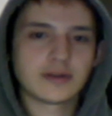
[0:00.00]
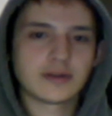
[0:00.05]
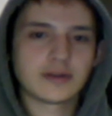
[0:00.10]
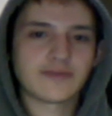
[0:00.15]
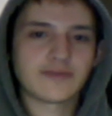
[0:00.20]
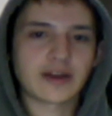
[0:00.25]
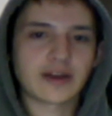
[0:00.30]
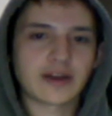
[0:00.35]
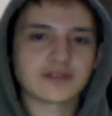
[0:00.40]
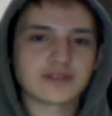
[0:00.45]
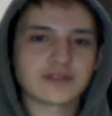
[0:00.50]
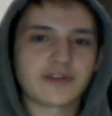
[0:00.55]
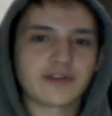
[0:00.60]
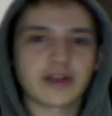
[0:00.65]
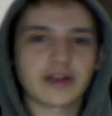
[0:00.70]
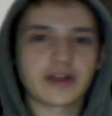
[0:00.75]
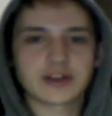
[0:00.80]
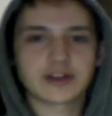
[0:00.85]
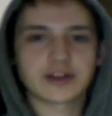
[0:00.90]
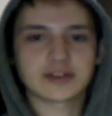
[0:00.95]
Vita's
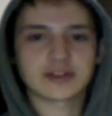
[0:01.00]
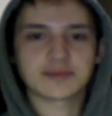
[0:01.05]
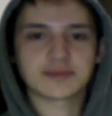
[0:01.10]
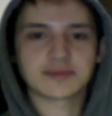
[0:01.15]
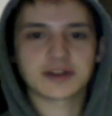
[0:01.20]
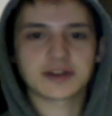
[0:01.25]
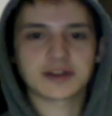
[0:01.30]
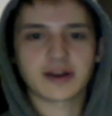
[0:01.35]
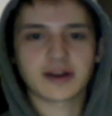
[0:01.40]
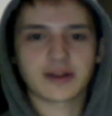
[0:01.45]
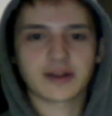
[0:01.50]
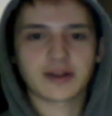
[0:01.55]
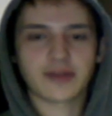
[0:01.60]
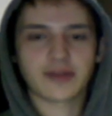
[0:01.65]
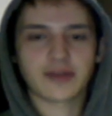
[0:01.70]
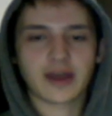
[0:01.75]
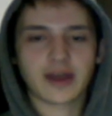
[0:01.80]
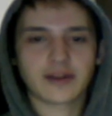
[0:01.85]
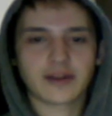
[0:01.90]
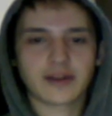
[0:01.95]
variations. I'm sorry to hear
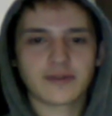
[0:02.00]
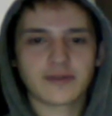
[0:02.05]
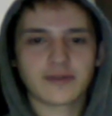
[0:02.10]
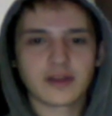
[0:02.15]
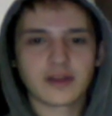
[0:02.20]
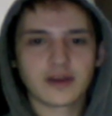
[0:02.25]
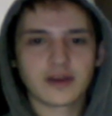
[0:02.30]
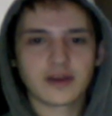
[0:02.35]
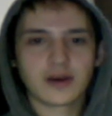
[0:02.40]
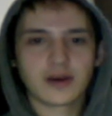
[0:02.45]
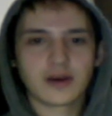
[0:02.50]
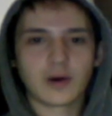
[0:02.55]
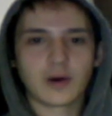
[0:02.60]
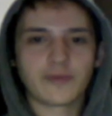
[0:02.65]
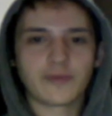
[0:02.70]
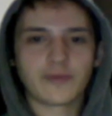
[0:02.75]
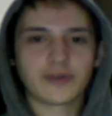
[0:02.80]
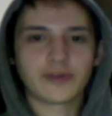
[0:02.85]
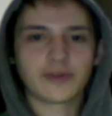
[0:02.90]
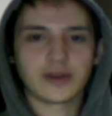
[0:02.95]
that.
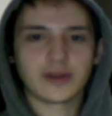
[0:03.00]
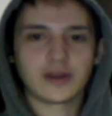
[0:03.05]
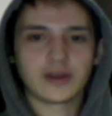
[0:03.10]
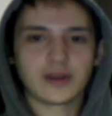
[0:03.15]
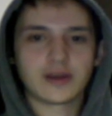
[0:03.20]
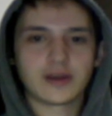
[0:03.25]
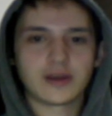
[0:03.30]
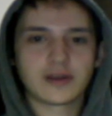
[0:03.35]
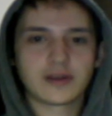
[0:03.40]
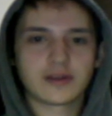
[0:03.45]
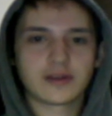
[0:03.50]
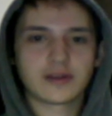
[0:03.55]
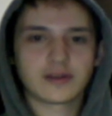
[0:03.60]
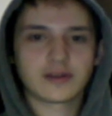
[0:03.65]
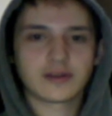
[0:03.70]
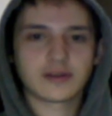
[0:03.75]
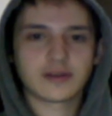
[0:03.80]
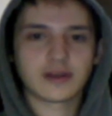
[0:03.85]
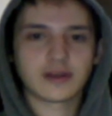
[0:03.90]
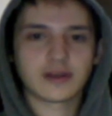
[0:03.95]
Hopefully
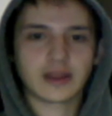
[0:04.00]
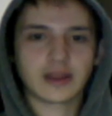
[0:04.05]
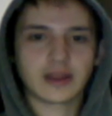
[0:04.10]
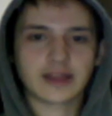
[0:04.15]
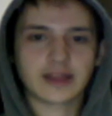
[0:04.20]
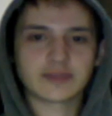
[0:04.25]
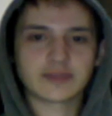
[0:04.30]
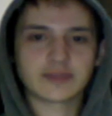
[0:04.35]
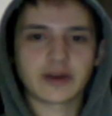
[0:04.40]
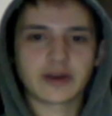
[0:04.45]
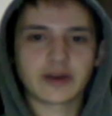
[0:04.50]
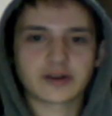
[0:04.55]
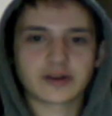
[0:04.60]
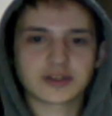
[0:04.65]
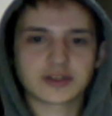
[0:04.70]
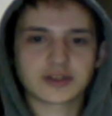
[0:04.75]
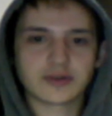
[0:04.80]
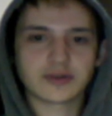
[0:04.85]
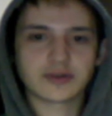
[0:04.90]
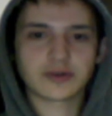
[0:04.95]
it gets better
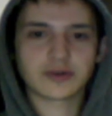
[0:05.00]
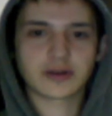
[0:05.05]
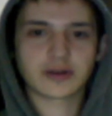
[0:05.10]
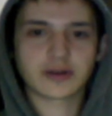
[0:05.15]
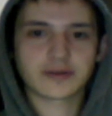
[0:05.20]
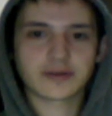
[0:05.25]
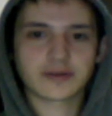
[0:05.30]
soon.